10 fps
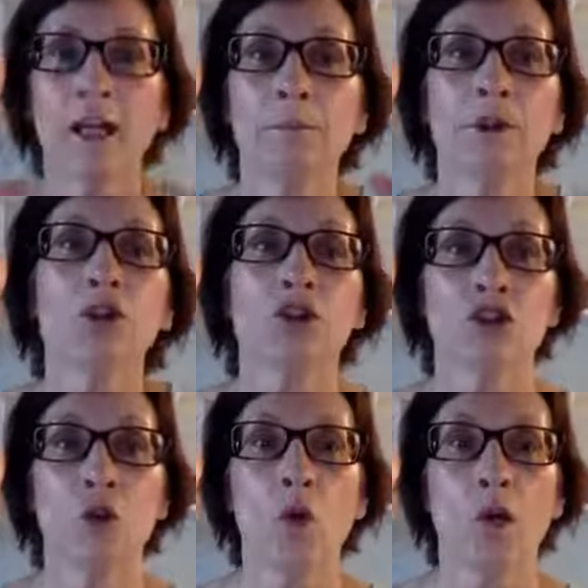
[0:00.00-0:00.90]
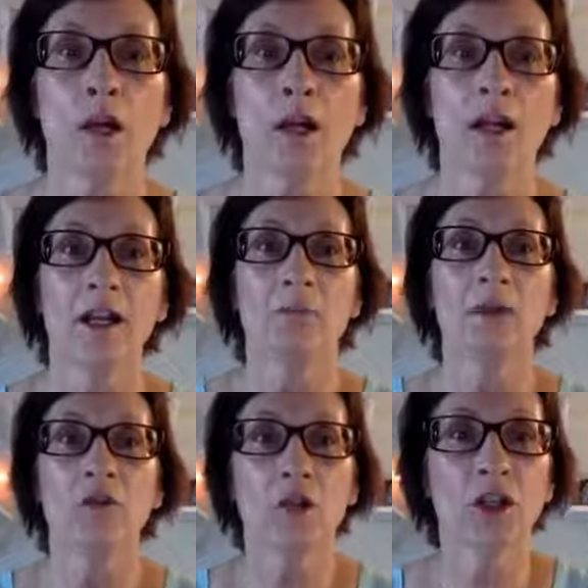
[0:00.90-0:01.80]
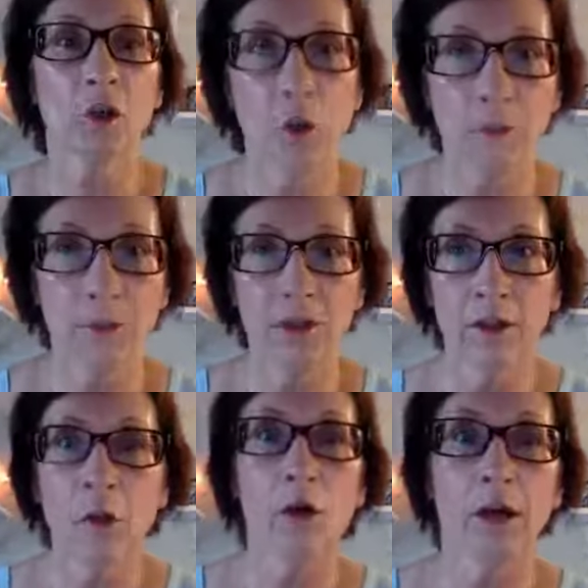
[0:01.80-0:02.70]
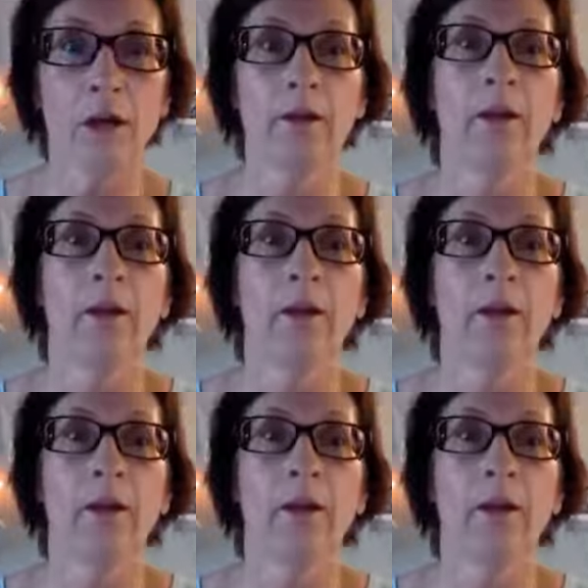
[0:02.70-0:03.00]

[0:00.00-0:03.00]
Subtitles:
up your store before you open the door.